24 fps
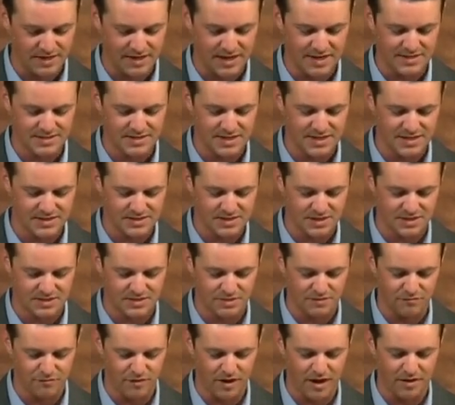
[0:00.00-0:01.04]
in Isaiah
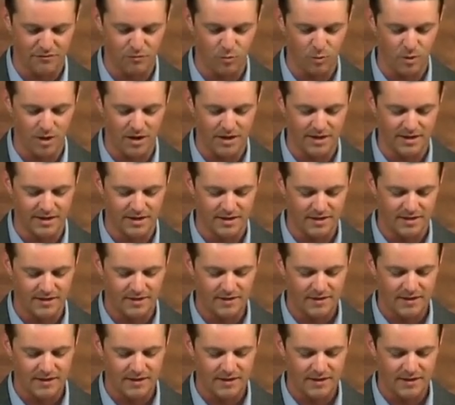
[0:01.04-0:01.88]
65 1,